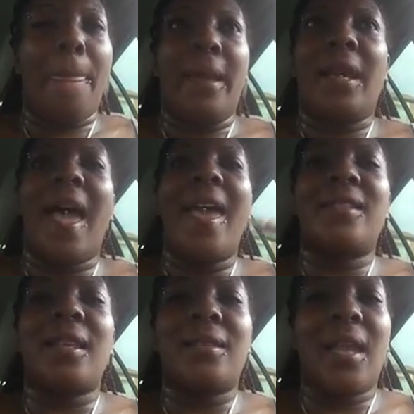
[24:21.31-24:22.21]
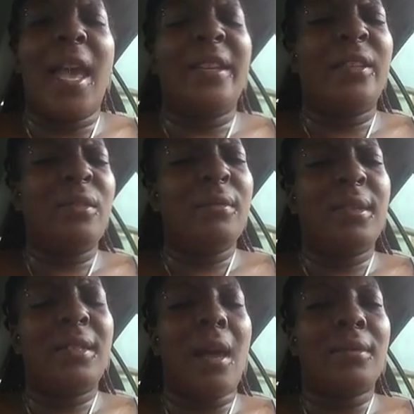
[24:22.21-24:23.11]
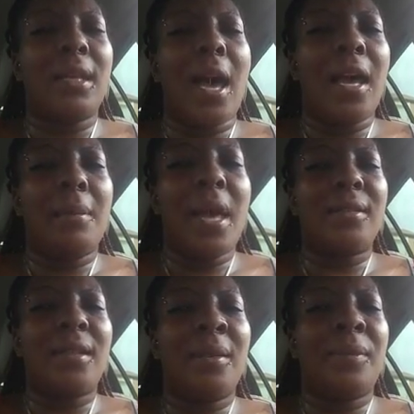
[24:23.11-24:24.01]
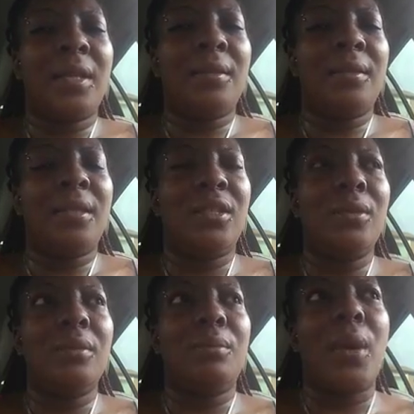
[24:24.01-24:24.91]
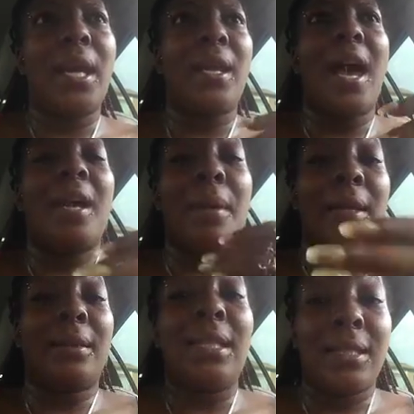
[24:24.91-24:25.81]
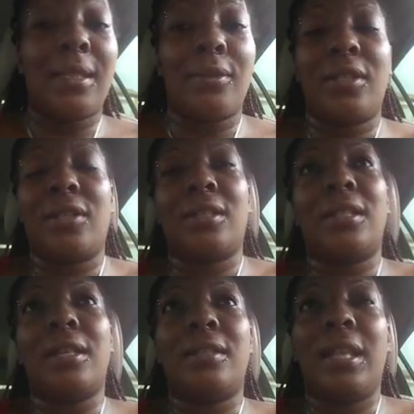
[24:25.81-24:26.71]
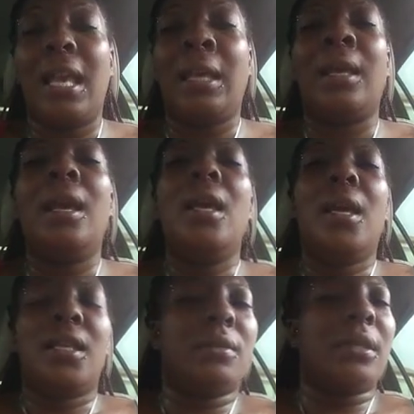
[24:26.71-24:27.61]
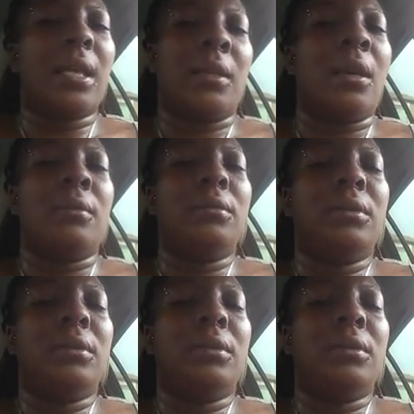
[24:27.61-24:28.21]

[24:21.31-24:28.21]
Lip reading: And I asked, I said, hey, did you talk to God about something? Did you pray to God about this such thing? And she was like, no.